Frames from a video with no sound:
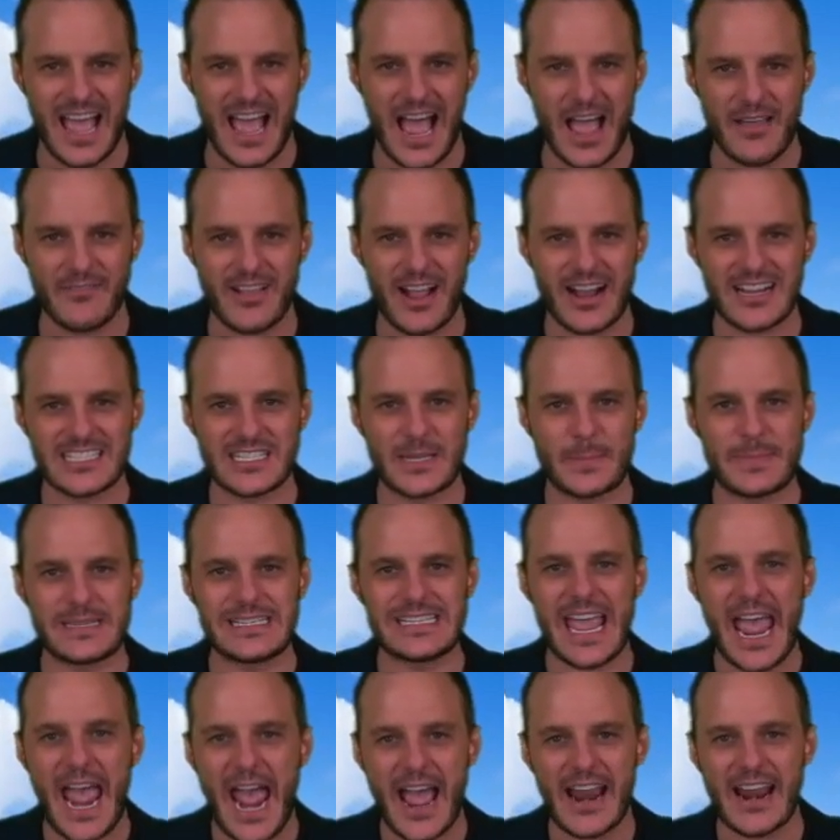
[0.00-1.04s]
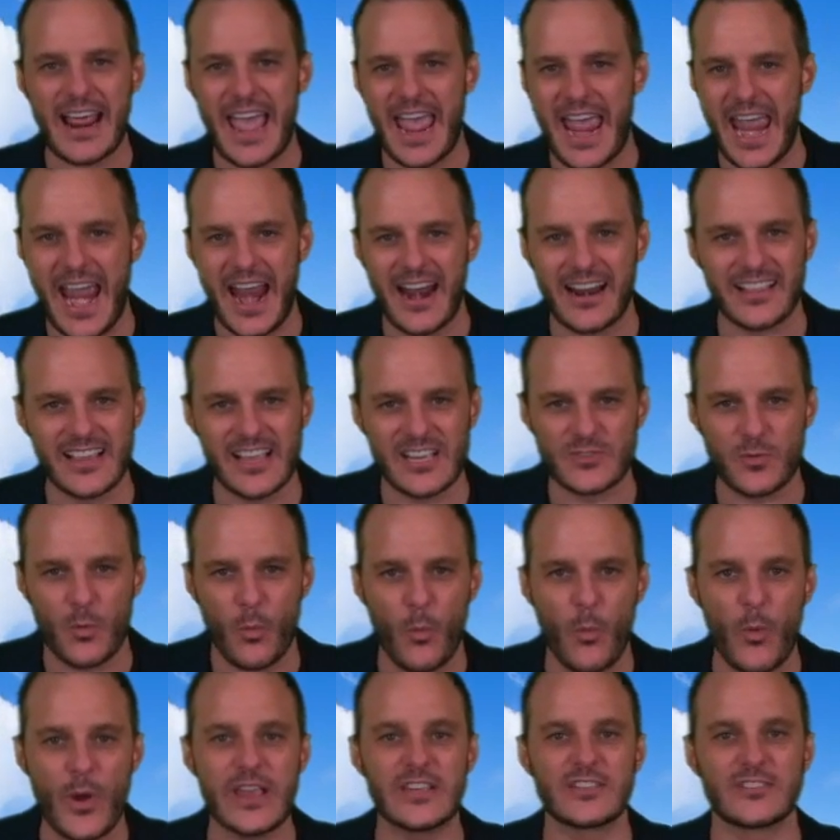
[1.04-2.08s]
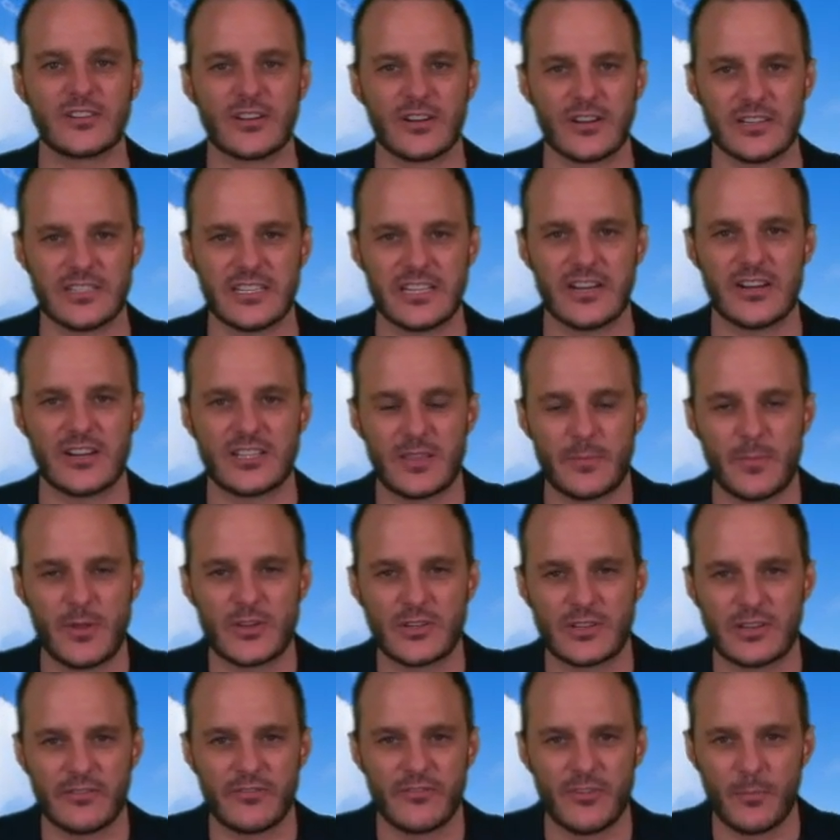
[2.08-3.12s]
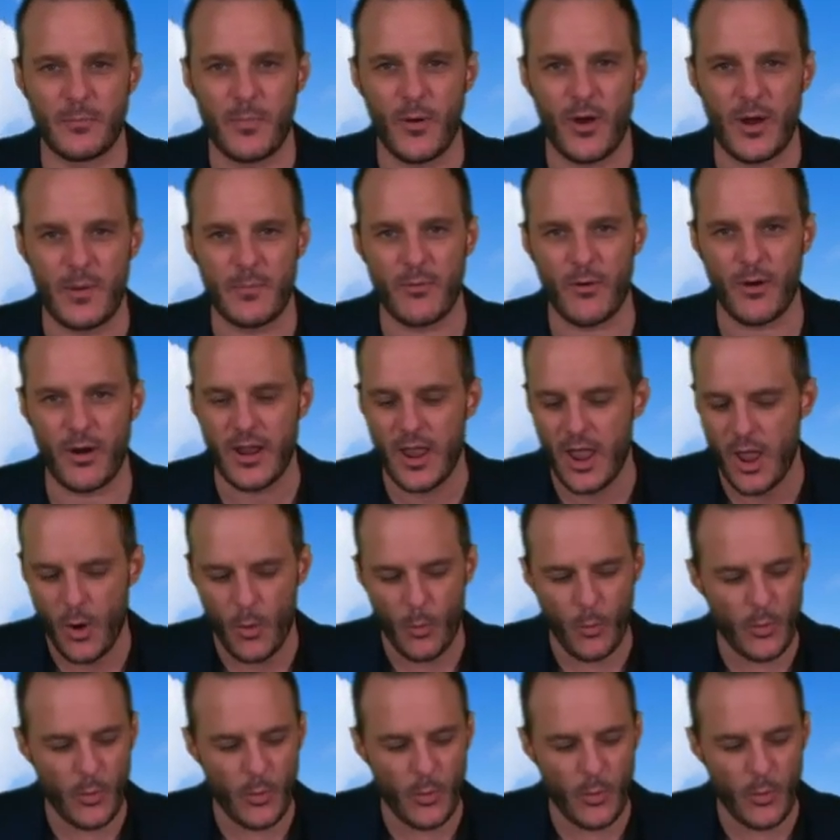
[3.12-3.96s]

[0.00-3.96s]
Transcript: I've got some data analyst wizards here at the Michigan Football Report.